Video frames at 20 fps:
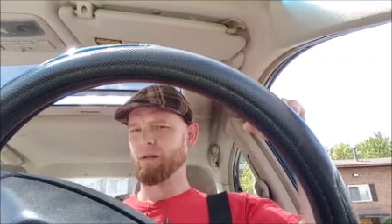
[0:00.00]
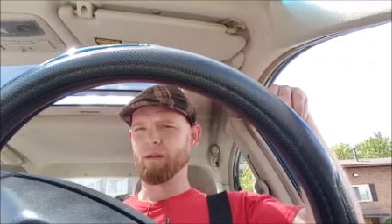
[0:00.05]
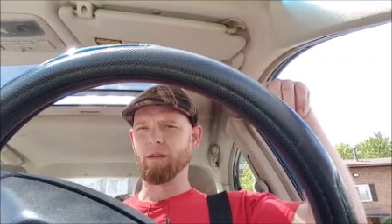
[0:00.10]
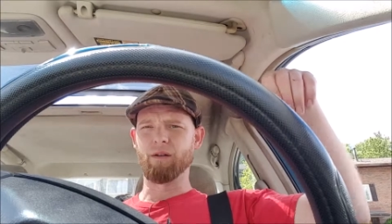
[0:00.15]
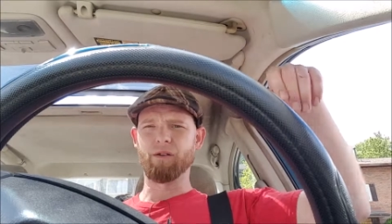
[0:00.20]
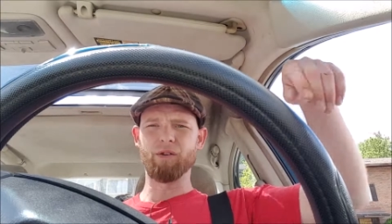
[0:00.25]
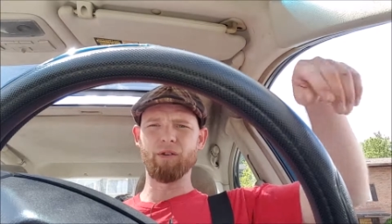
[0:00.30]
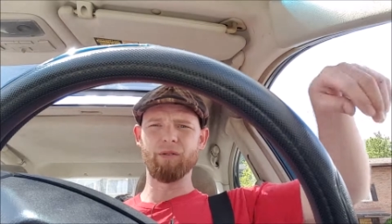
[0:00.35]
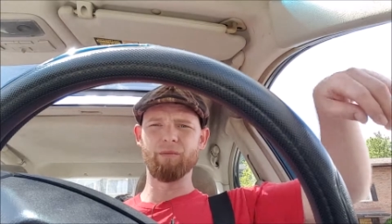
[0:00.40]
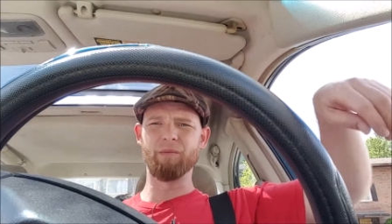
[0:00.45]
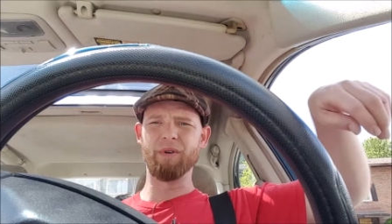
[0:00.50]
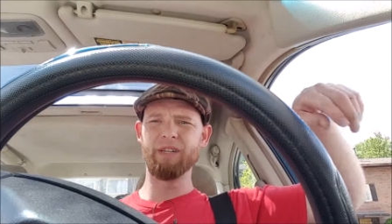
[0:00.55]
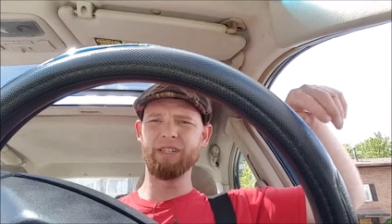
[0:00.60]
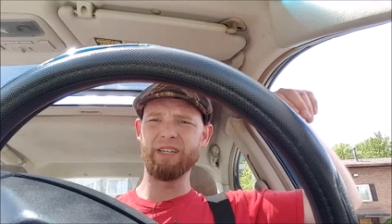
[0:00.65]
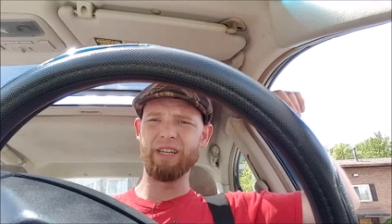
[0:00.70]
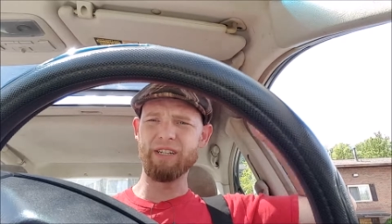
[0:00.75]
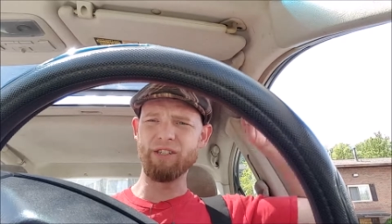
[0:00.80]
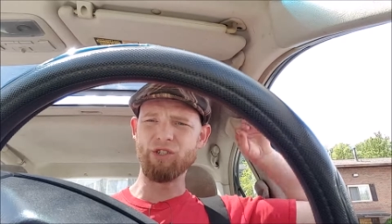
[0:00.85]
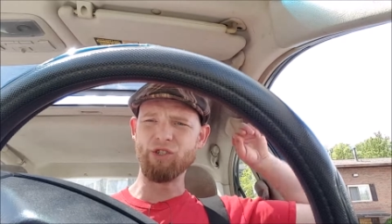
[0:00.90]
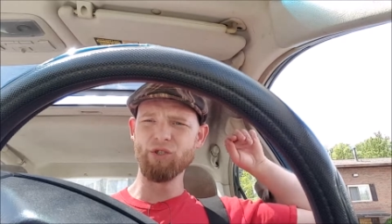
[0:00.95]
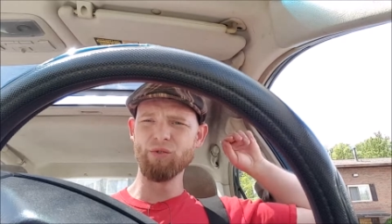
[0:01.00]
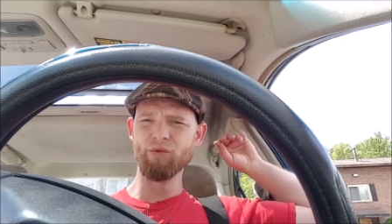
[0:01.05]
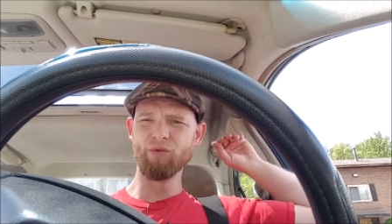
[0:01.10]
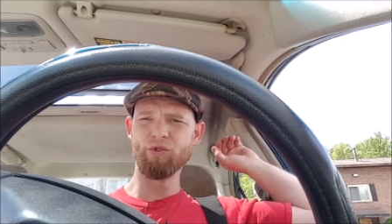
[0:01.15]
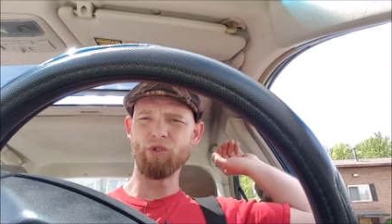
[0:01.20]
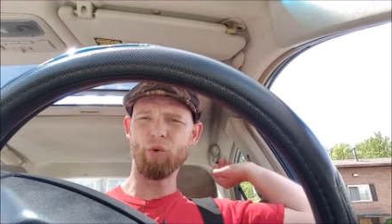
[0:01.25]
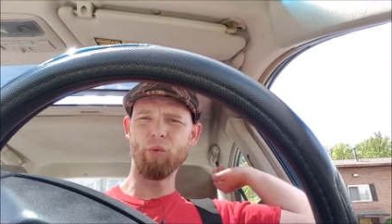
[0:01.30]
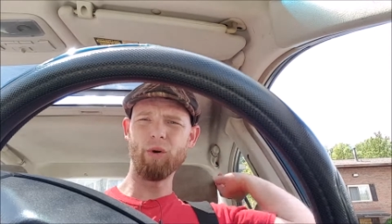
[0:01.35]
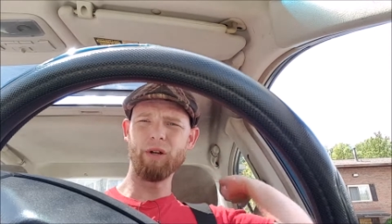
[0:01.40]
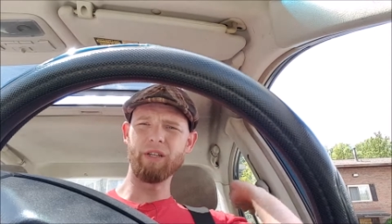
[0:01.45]
A good Monday, June
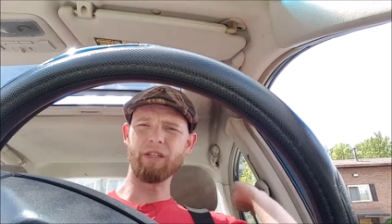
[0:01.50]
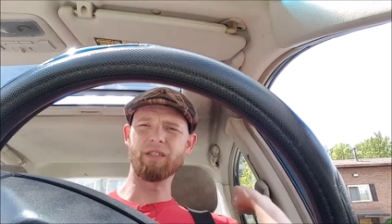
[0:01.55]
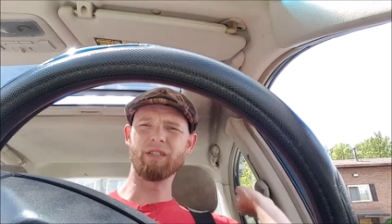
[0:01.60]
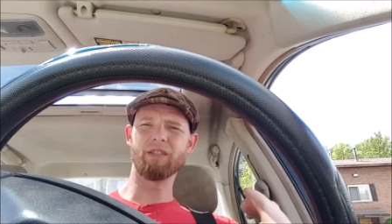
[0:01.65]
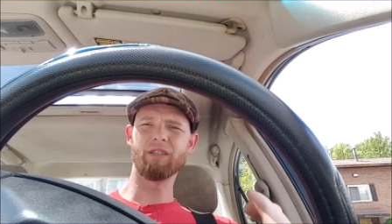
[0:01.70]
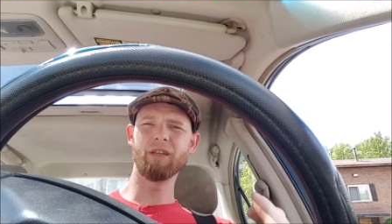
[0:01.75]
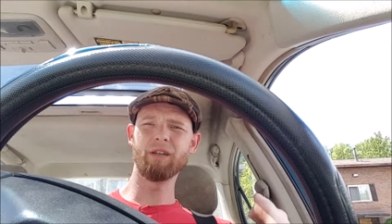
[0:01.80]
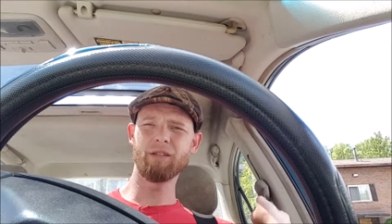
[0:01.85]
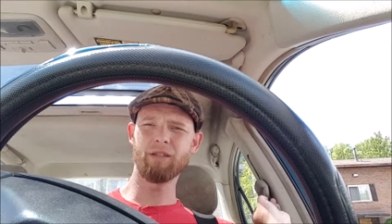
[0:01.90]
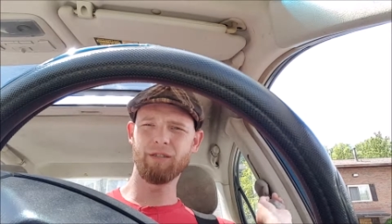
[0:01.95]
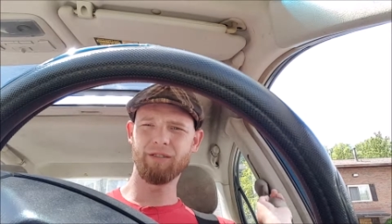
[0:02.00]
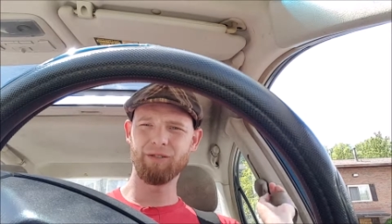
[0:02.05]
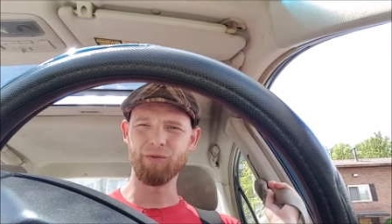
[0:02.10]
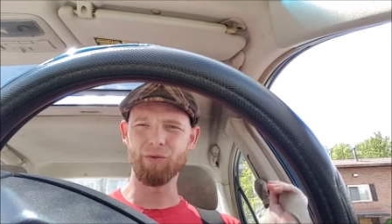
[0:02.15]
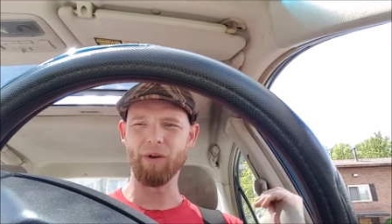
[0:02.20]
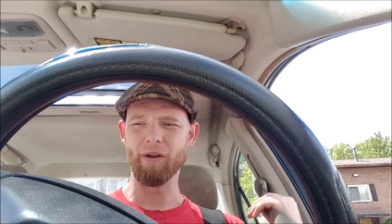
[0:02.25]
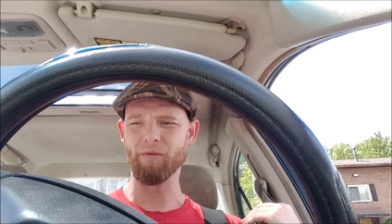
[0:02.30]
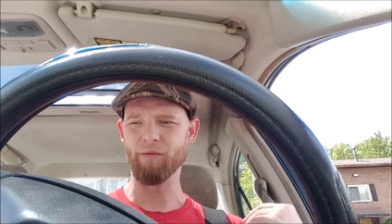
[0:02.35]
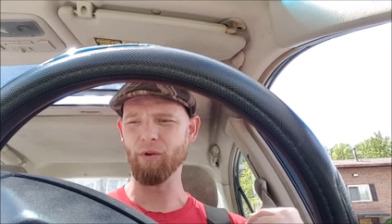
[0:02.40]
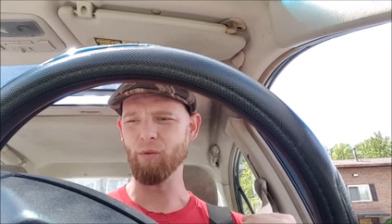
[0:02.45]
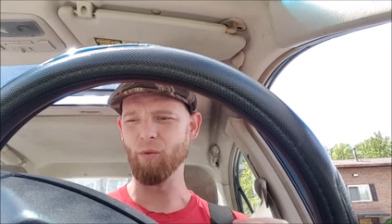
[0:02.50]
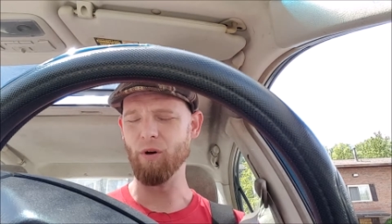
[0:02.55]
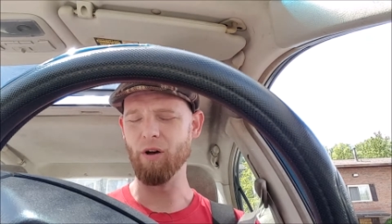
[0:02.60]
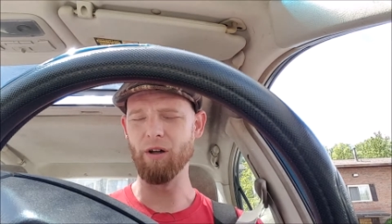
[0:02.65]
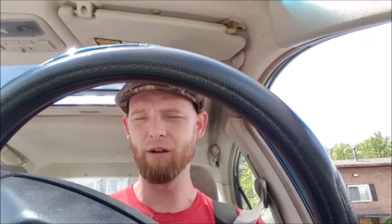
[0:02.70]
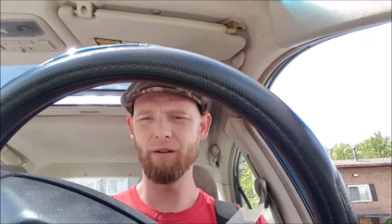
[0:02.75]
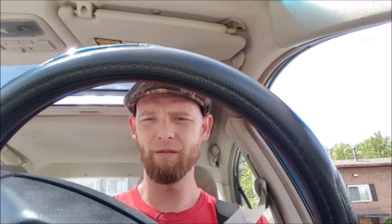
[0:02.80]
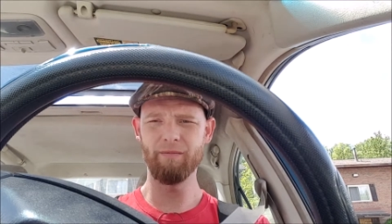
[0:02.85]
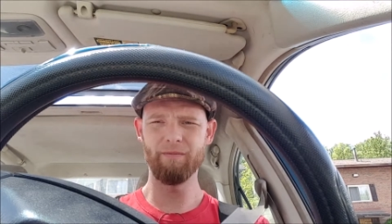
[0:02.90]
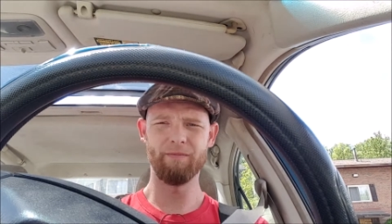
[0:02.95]
26th to
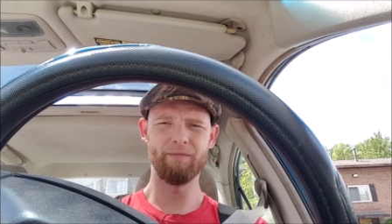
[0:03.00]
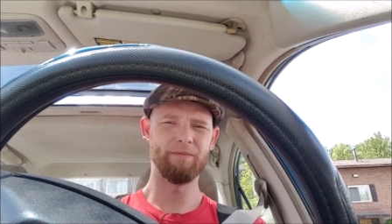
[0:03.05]
everyone.